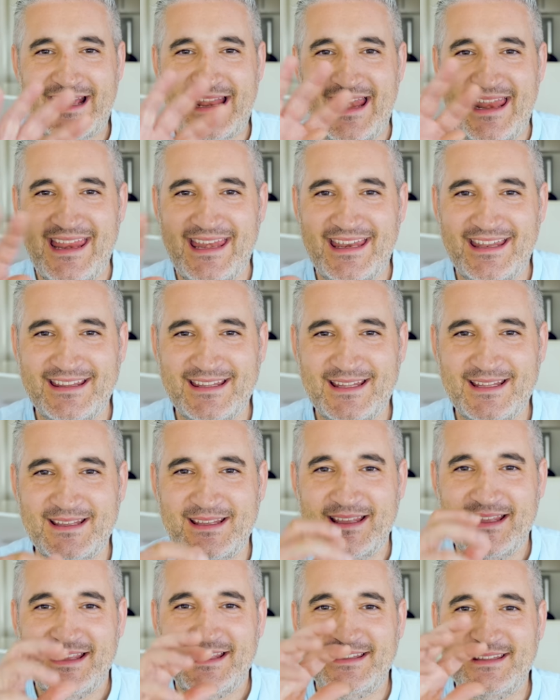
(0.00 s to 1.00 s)
Cleaning
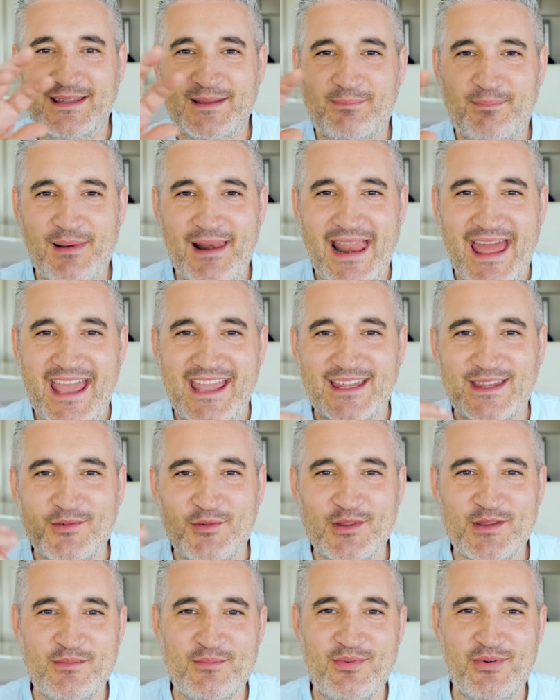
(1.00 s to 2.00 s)
the plate
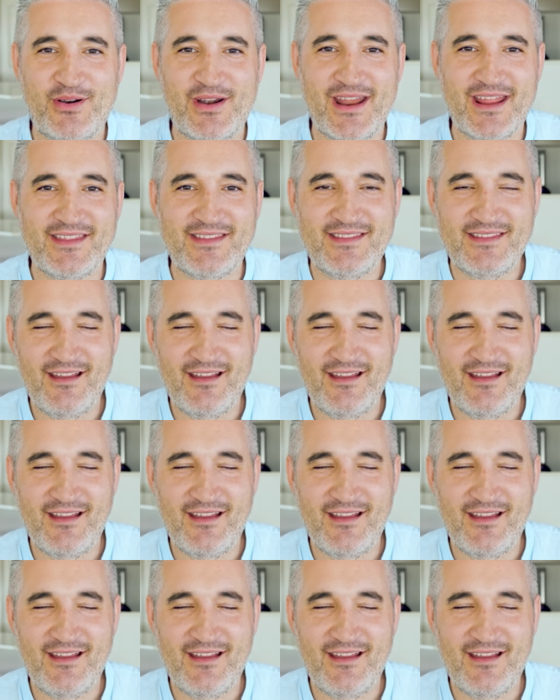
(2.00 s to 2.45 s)
with the bread.